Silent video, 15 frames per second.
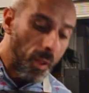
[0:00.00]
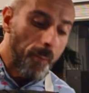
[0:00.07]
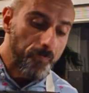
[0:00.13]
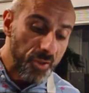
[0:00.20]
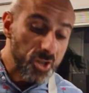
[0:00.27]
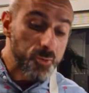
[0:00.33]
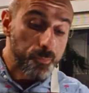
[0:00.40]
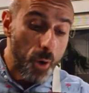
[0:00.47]

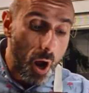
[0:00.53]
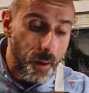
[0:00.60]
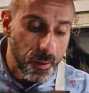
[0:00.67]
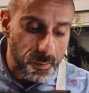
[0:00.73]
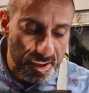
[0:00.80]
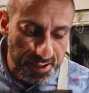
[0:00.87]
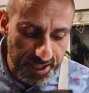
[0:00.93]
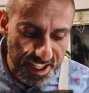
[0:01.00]
this
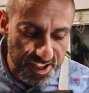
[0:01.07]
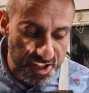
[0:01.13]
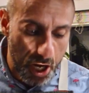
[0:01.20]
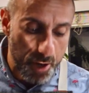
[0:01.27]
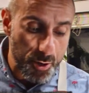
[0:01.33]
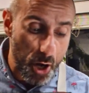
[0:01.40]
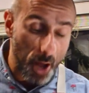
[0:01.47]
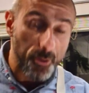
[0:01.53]
probably needs
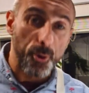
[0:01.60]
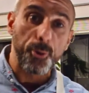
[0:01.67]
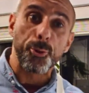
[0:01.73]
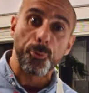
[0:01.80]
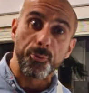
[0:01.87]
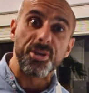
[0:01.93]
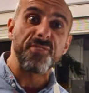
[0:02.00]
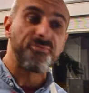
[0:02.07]
another
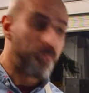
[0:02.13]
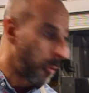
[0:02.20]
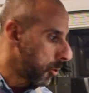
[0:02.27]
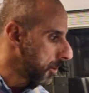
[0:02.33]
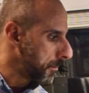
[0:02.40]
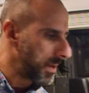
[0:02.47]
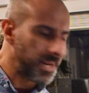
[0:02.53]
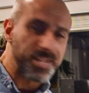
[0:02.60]

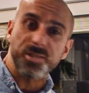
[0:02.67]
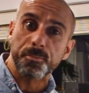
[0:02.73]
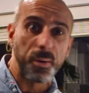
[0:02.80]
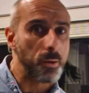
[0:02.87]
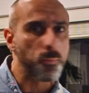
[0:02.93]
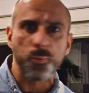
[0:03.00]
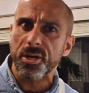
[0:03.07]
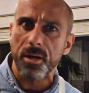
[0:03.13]
3–4 minutes,
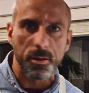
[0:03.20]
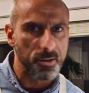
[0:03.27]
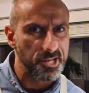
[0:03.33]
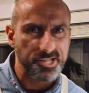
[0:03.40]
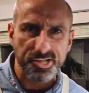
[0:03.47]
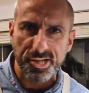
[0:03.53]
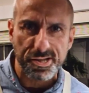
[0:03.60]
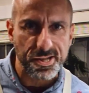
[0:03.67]
but
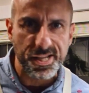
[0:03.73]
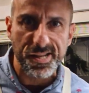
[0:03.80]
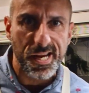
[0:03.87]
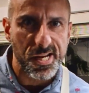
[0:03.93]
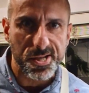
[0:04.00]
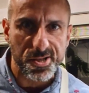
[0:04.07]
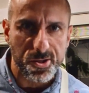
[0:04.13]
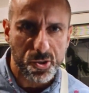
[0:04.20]
realistically,
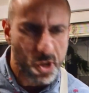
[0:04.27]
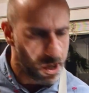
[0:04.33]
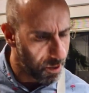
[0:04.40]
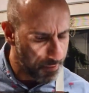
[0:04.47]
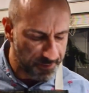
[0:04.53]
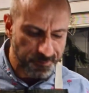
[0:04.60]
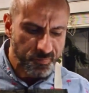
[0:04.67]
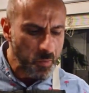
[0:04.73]
ladies and
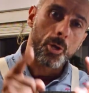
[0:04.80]
gentlemen,